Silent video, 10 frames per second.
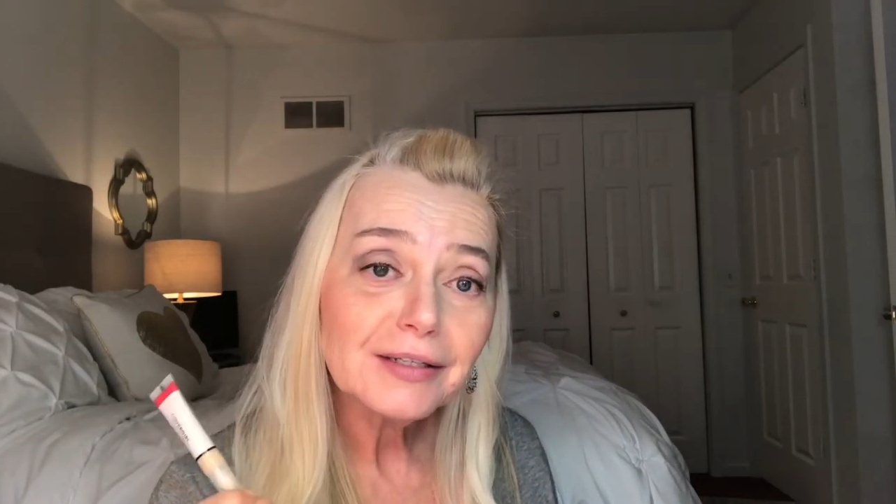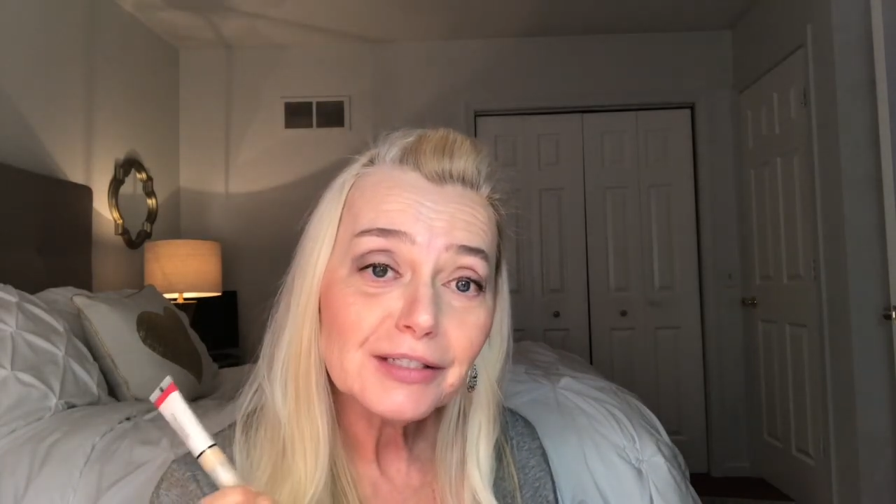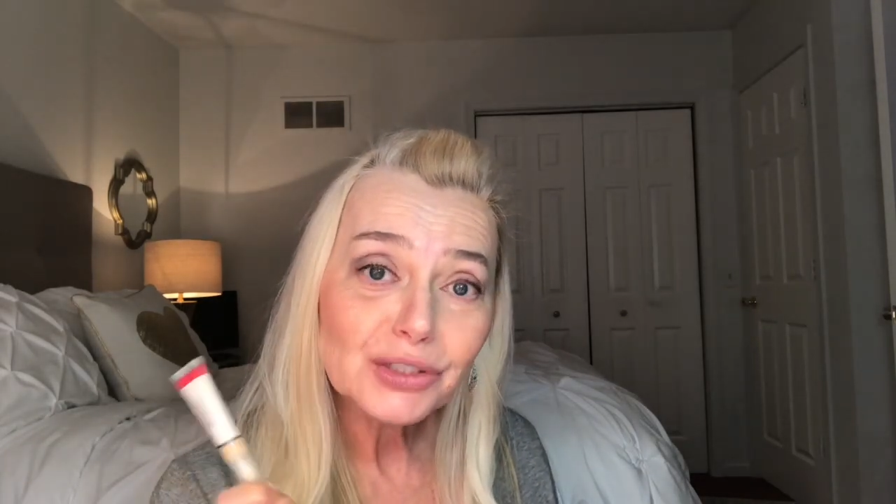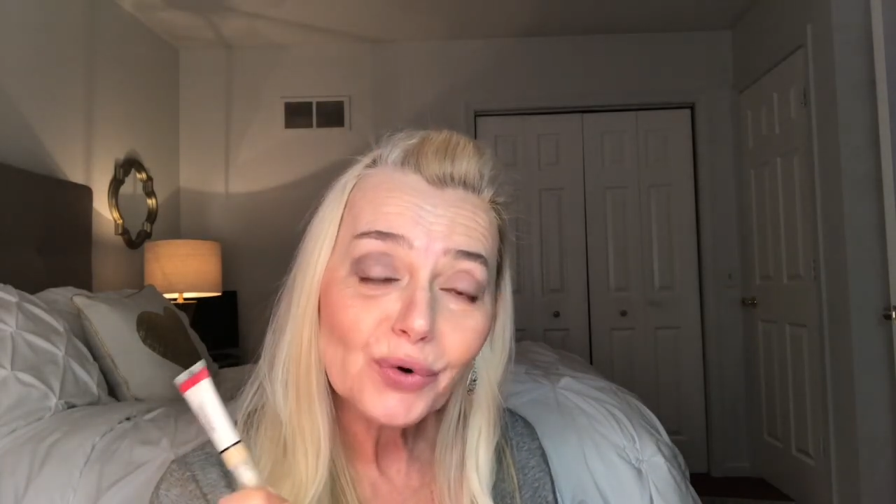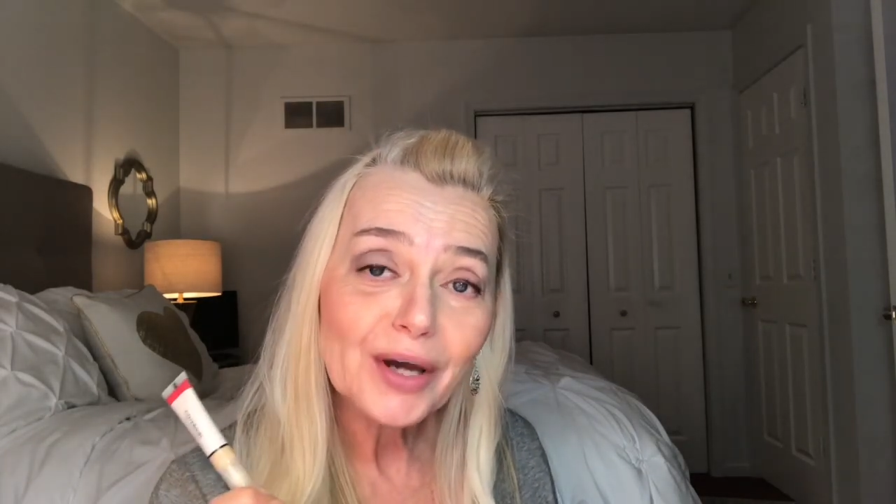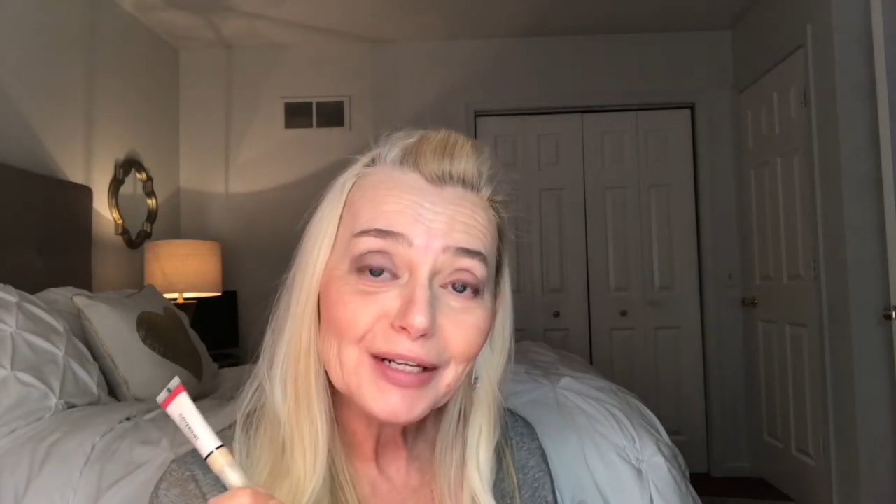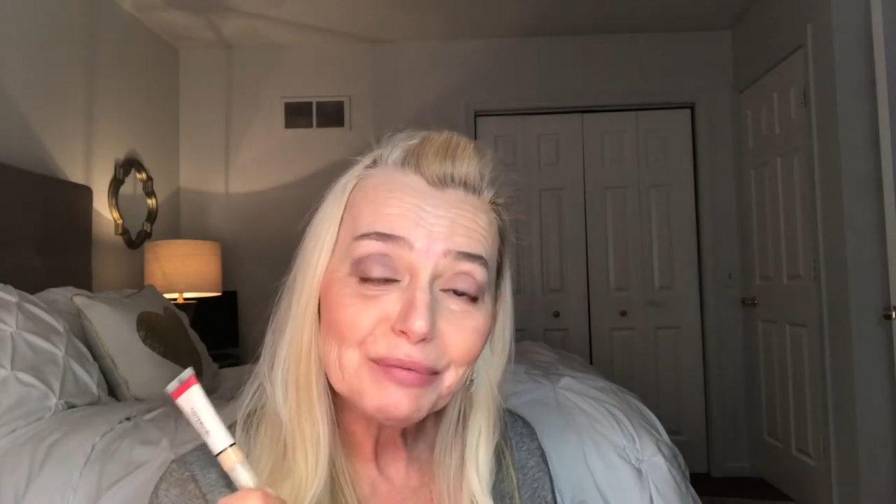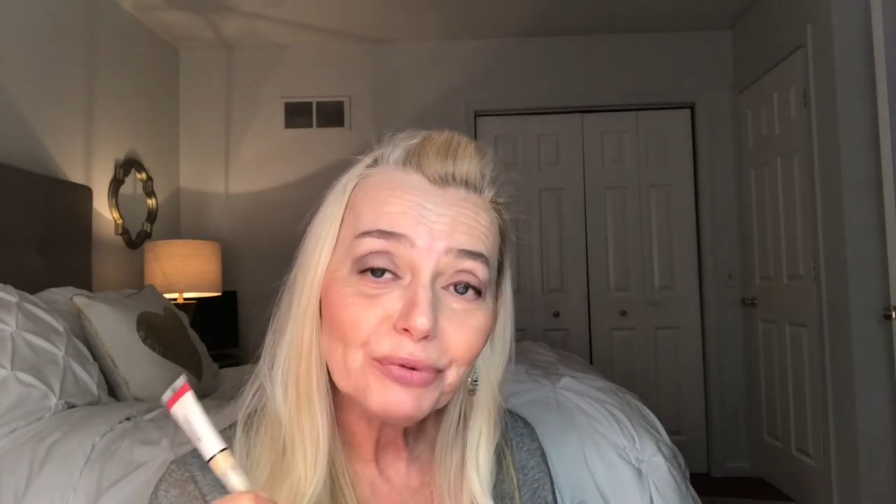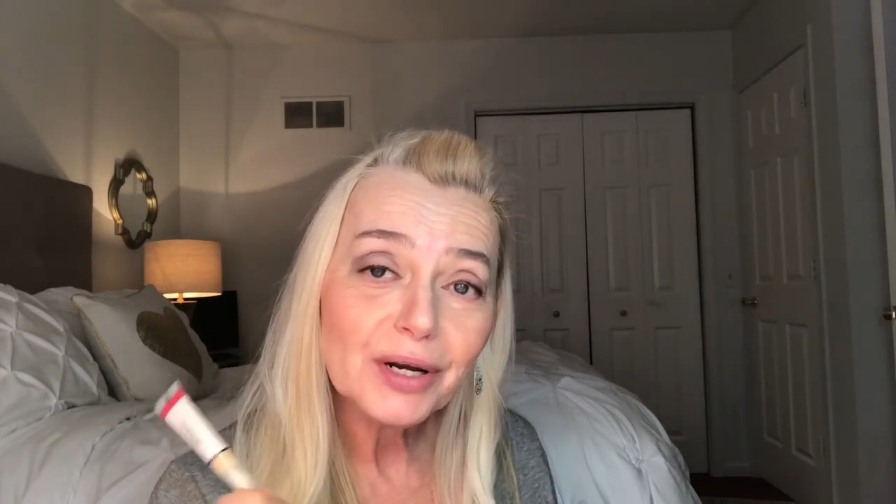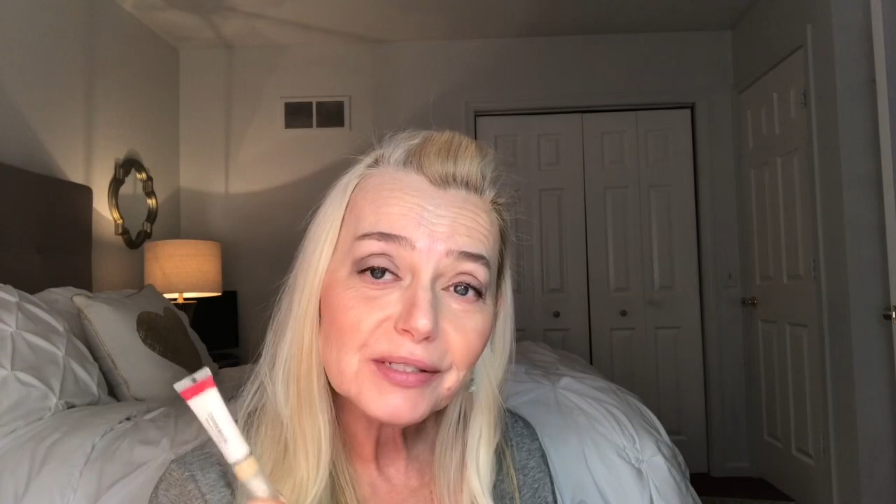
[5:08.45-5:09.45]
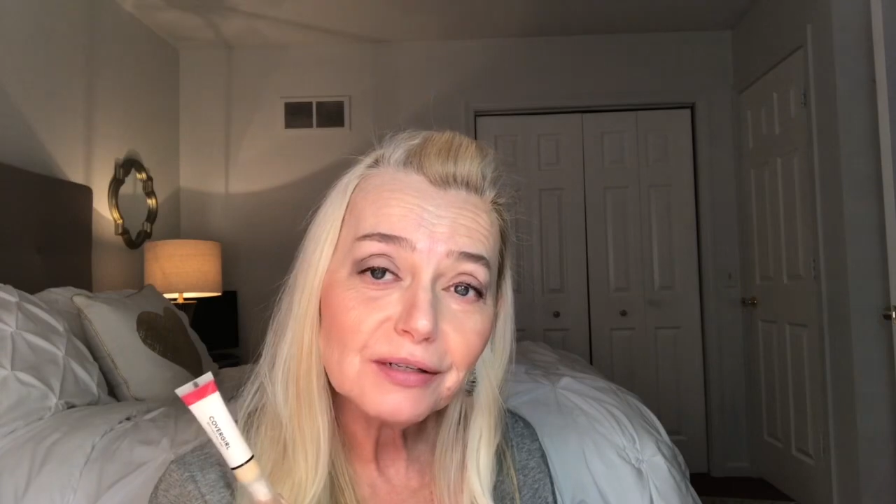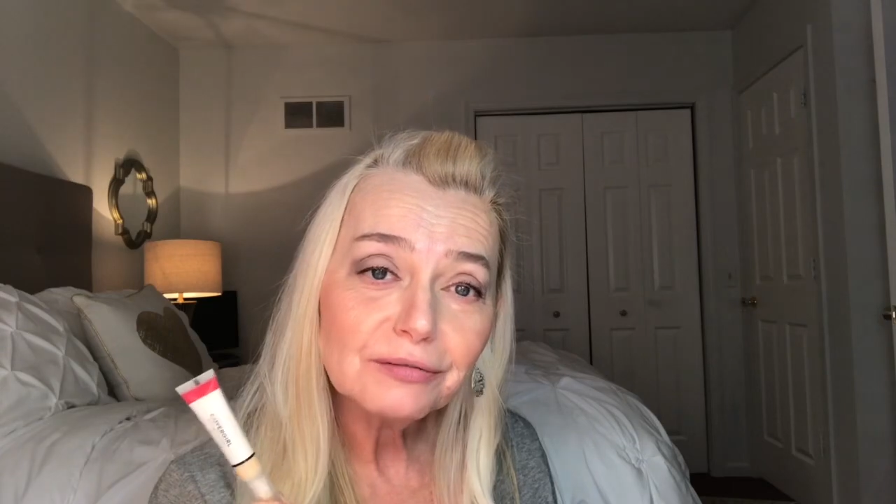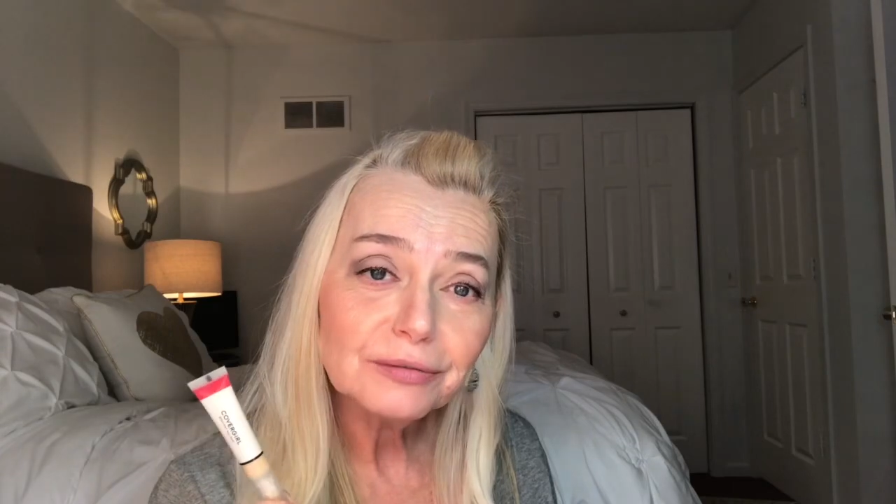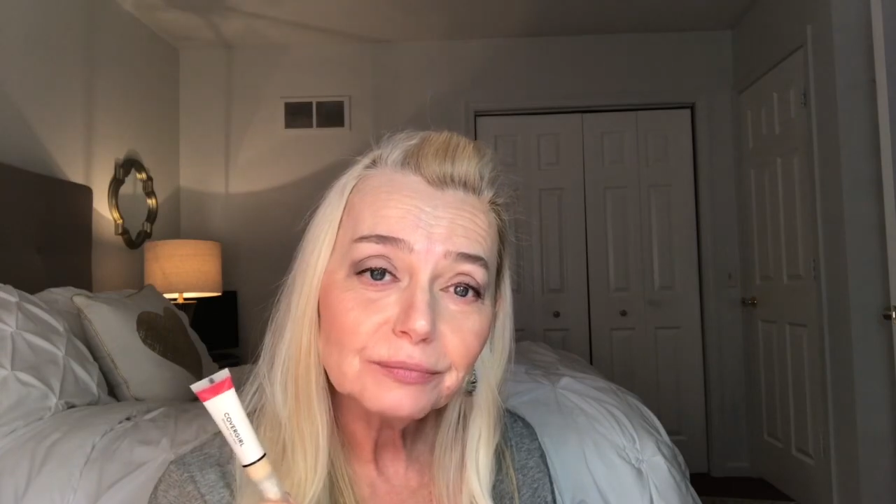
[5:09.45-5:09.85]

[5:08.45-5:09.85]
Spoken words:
is quite impressive.